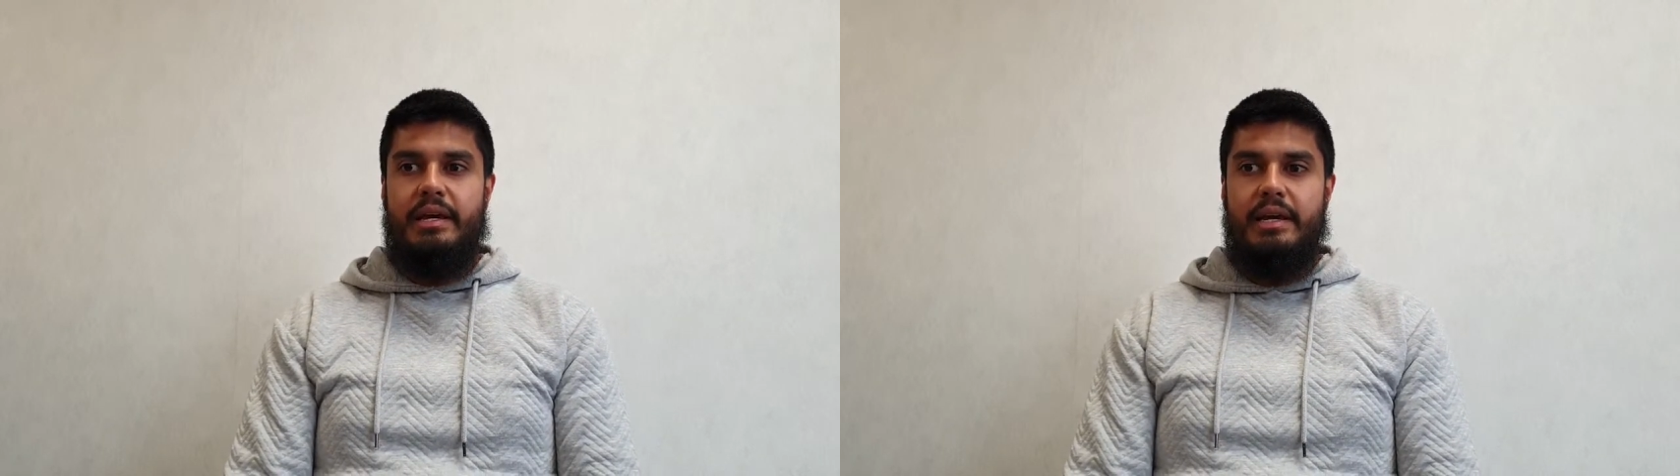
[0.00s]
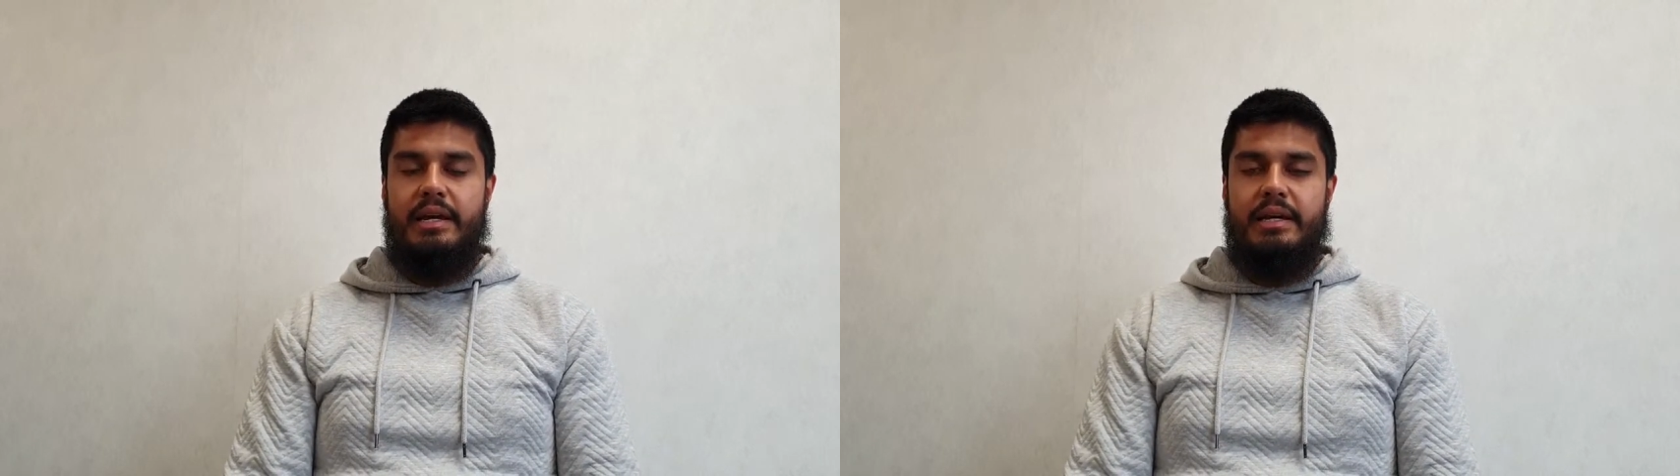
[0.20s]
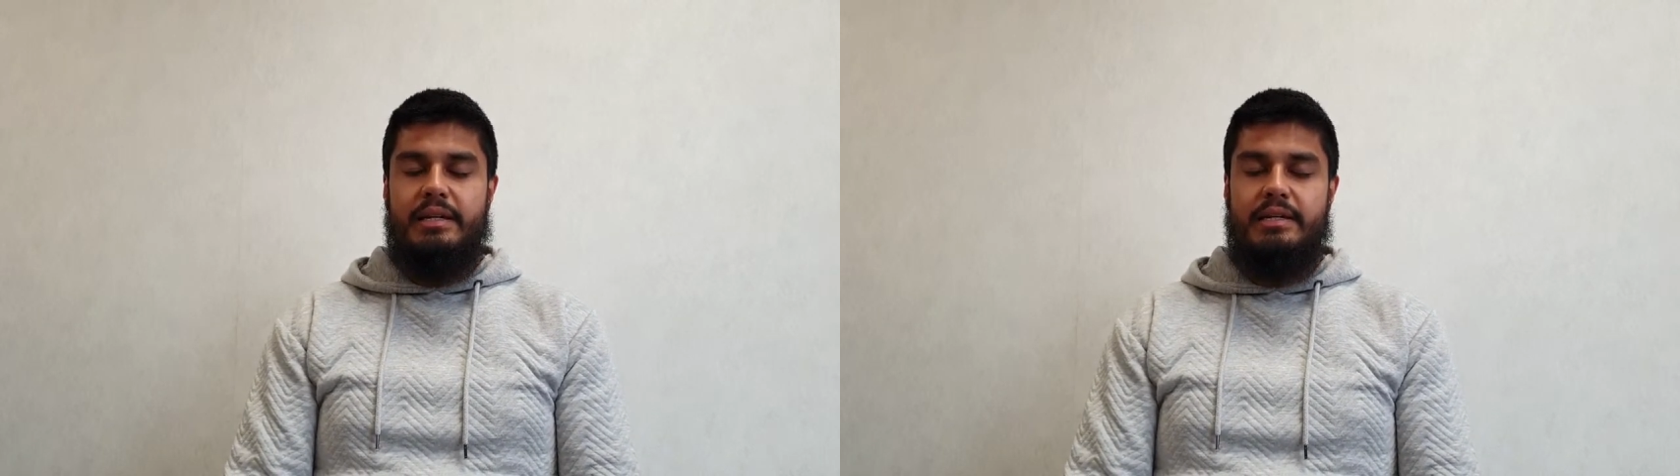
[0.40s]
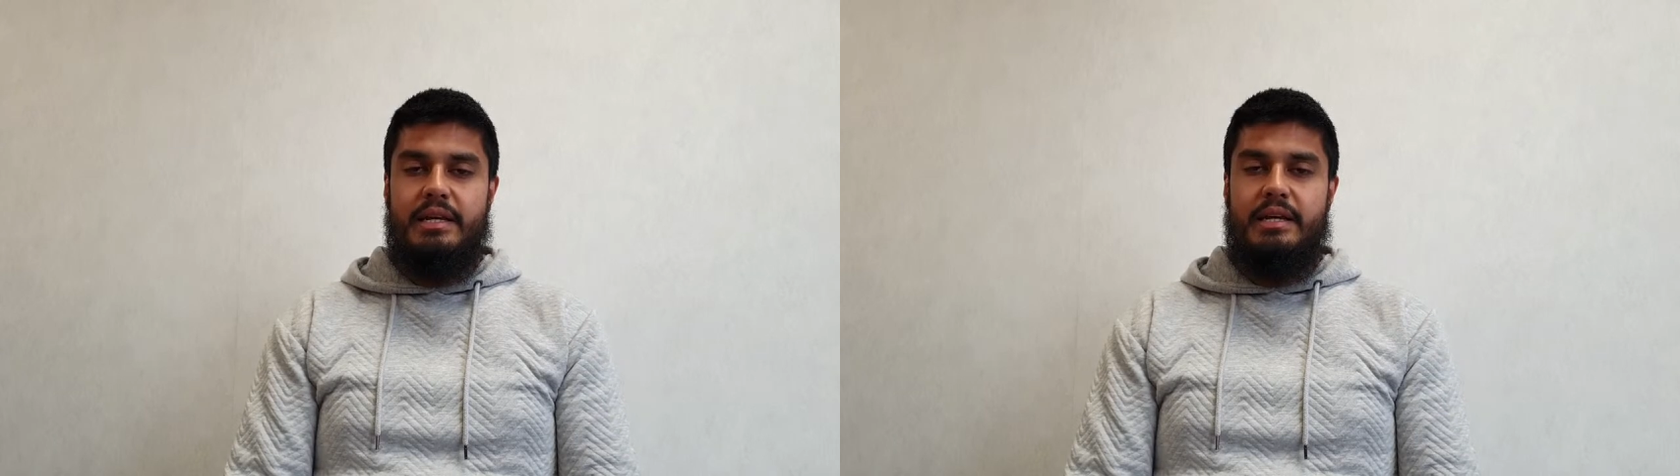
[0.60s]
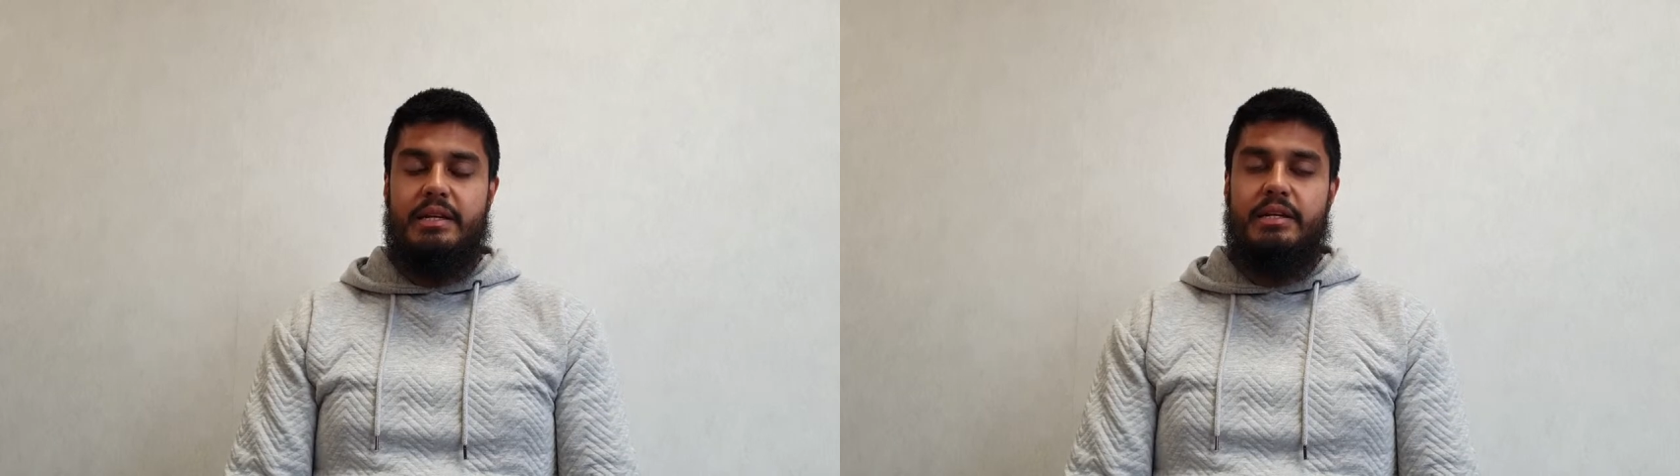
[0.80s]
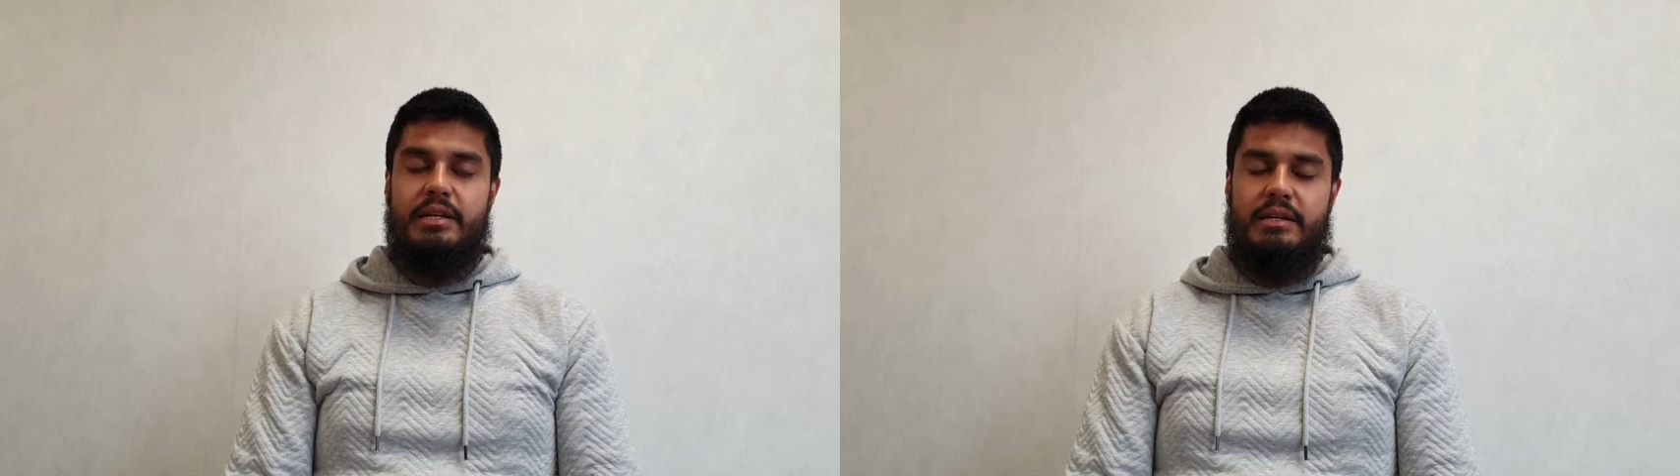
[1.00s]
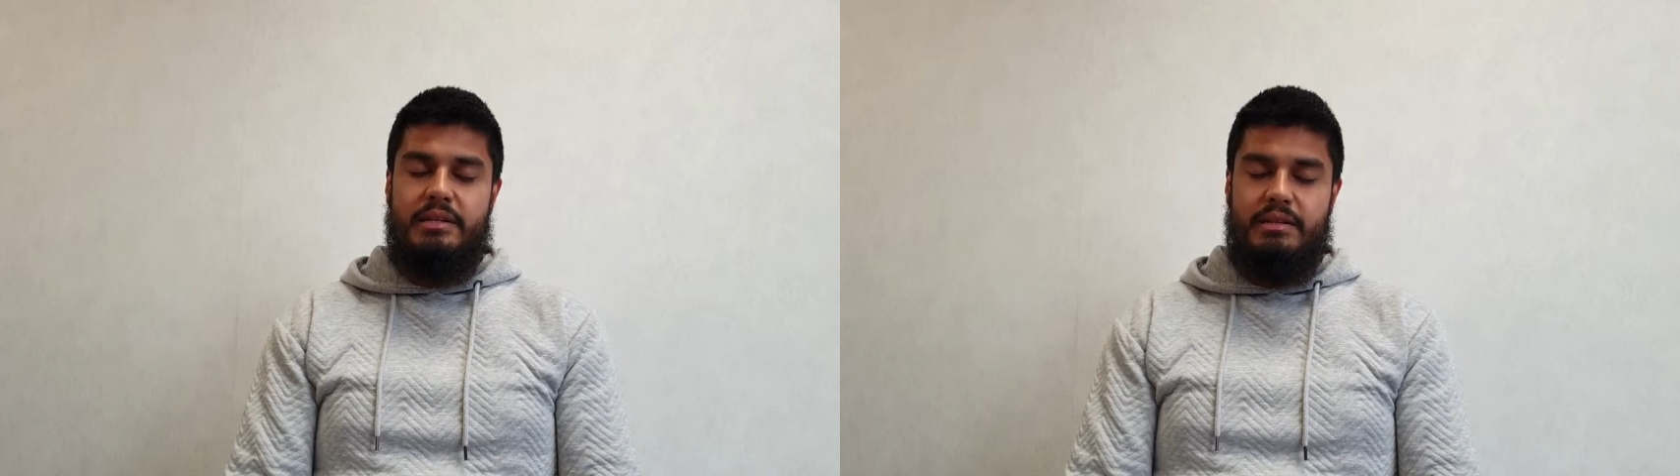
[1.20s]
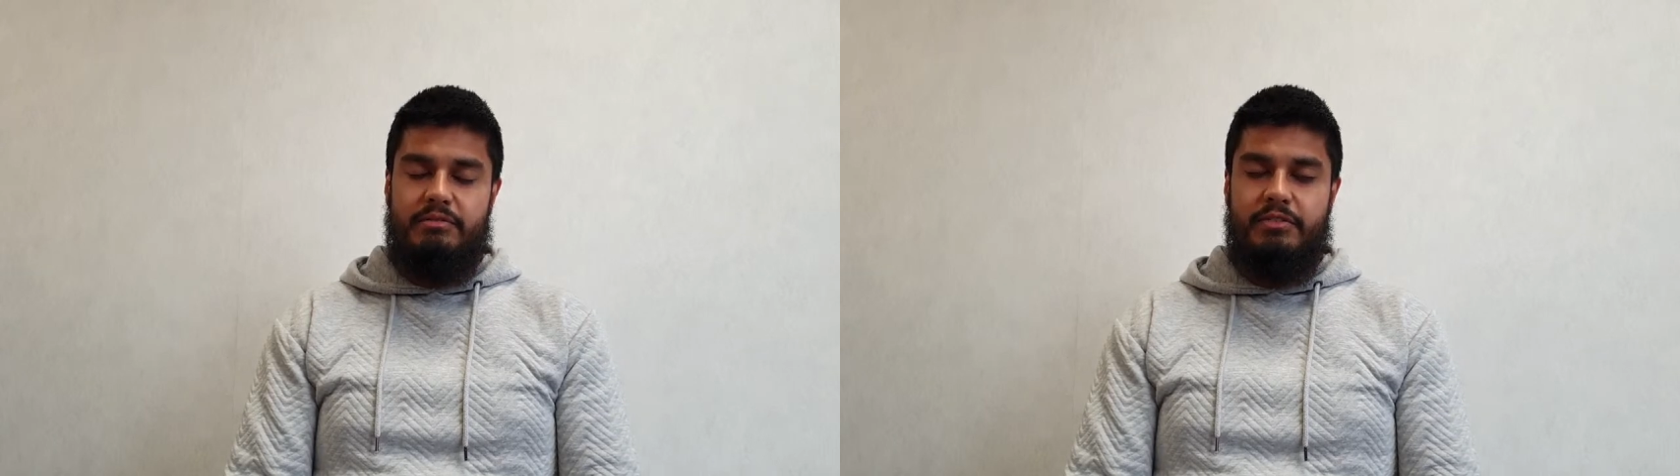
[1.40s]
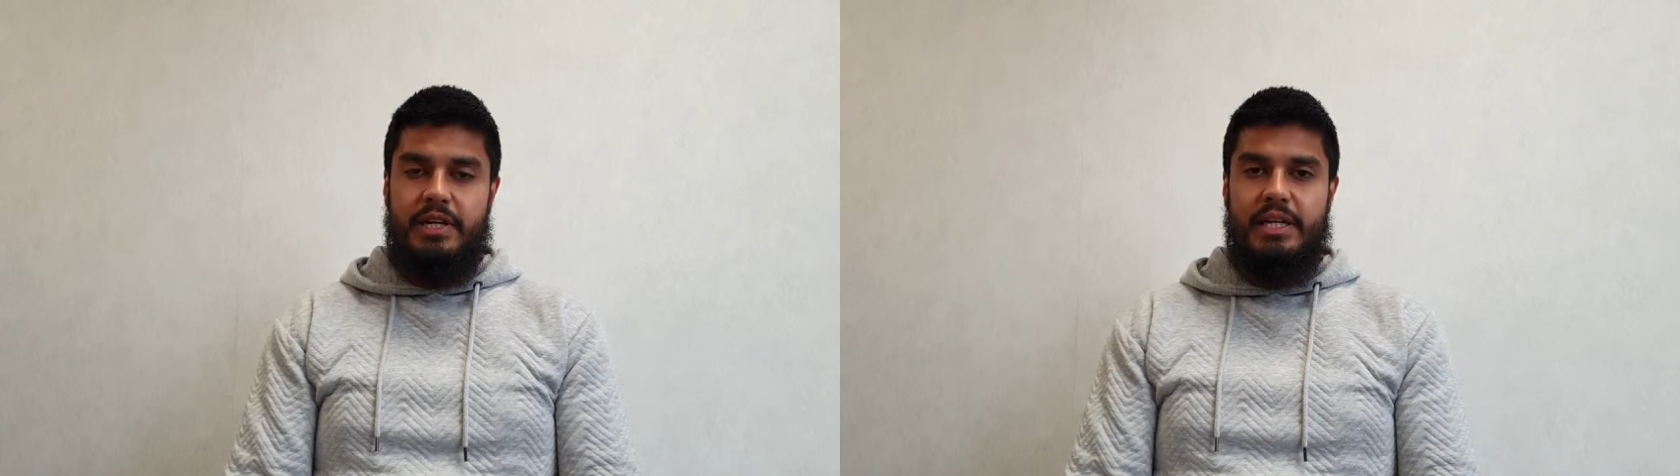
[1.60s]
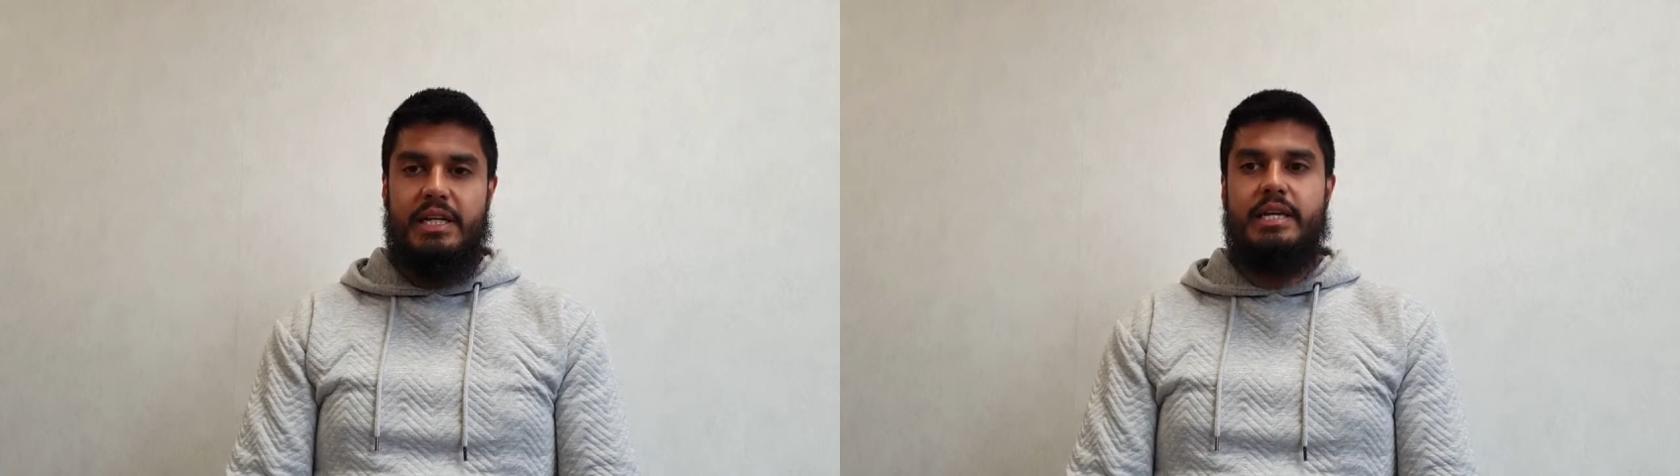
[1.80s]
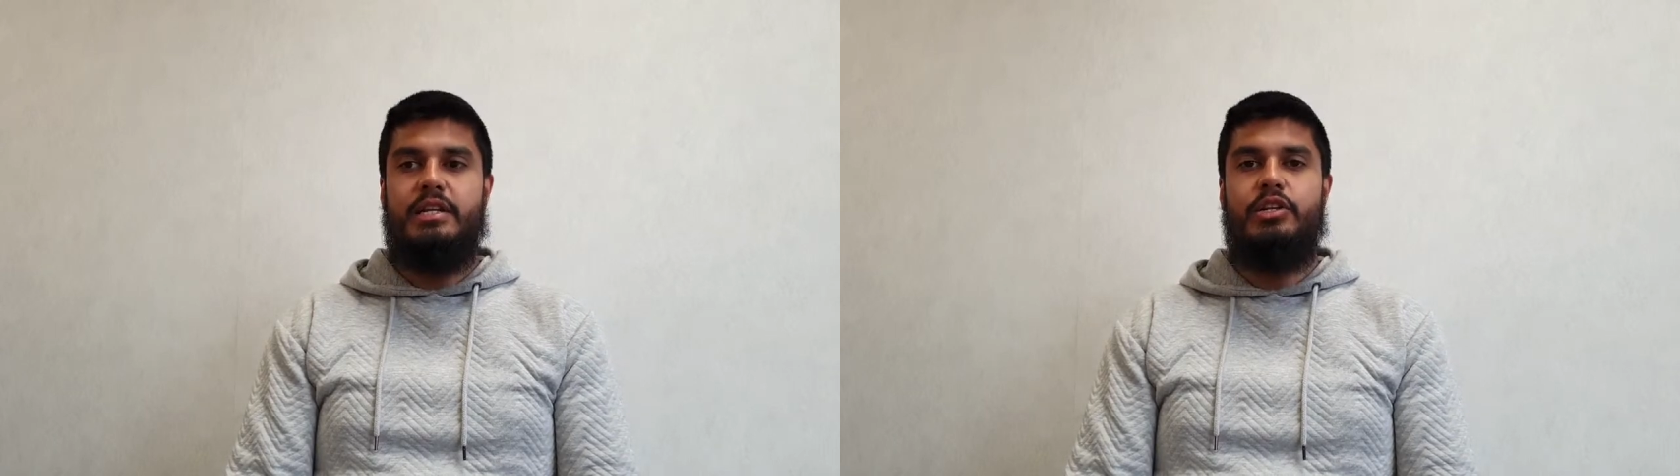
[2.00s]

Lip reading: And finally,